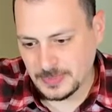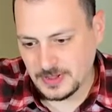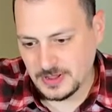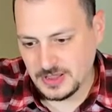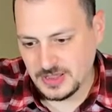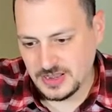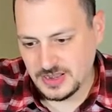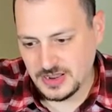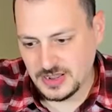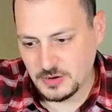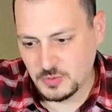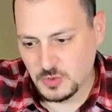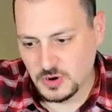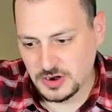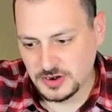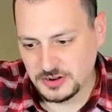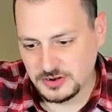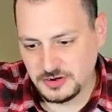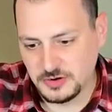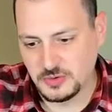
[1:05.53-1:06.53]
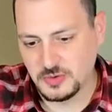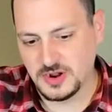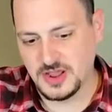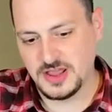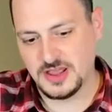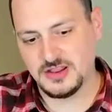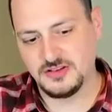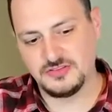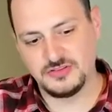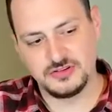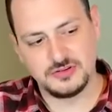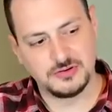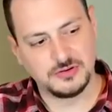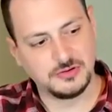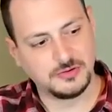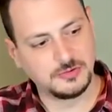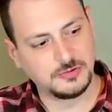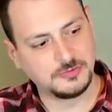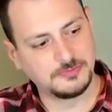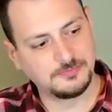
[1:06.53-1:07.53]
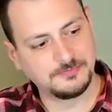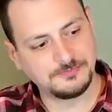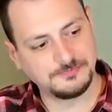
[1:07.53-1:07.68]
And I wanted a way to